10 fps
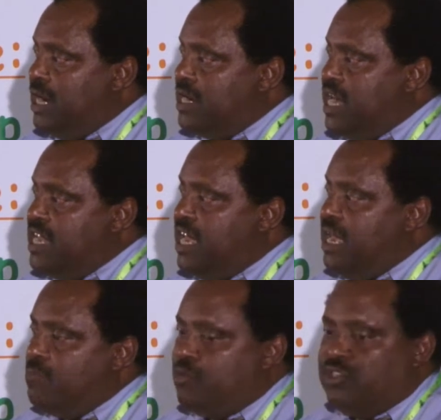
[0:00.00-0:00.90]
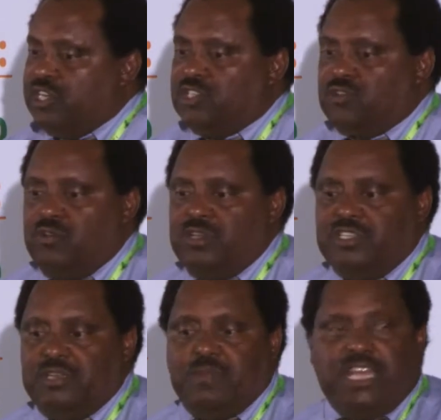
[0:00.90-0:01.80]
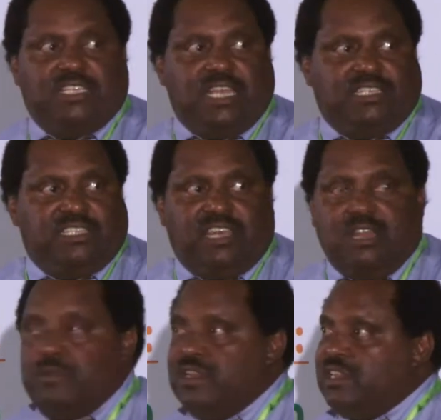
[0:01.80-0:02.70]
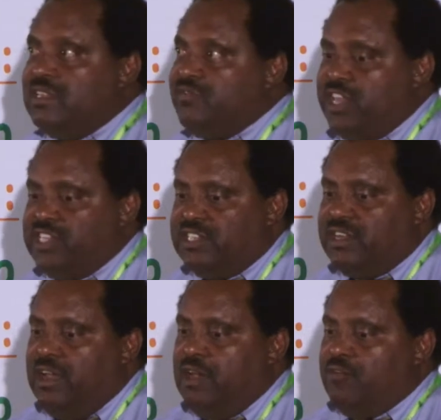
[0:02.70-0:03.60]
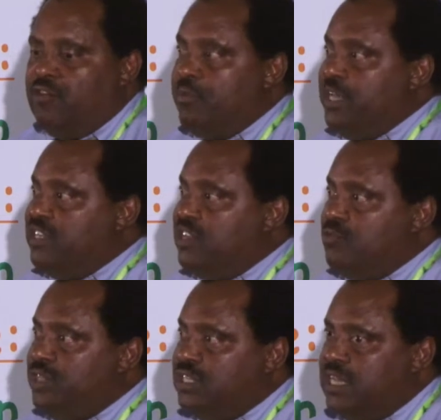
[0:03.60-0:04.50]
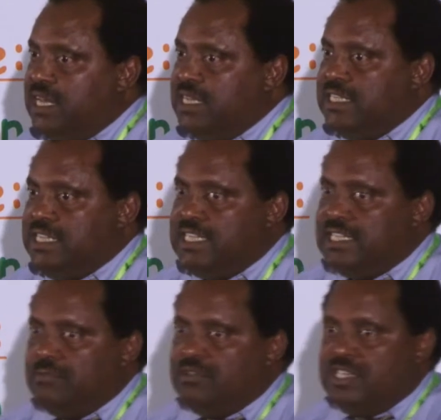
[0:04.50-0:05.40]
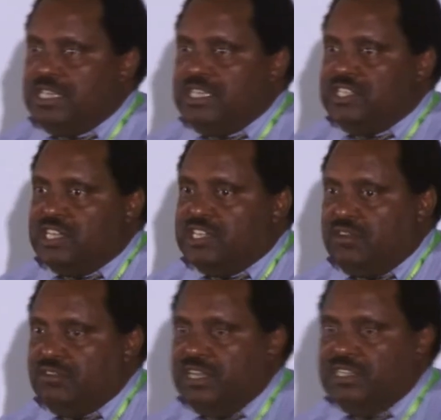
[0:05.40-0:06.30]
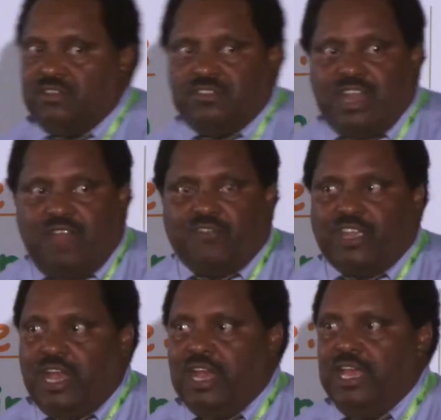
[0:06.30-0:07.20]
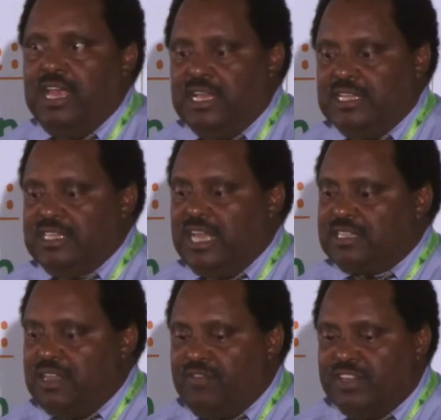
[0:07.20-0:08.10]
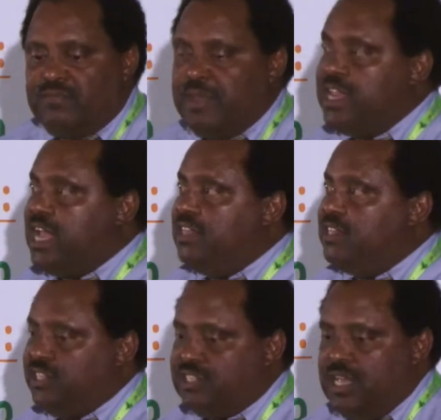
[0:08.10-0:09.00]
running a project called SIMLESA, Sustainable Intensification for Maize and Wheat Systems in Eastern and Southern Africa, that covers many countries.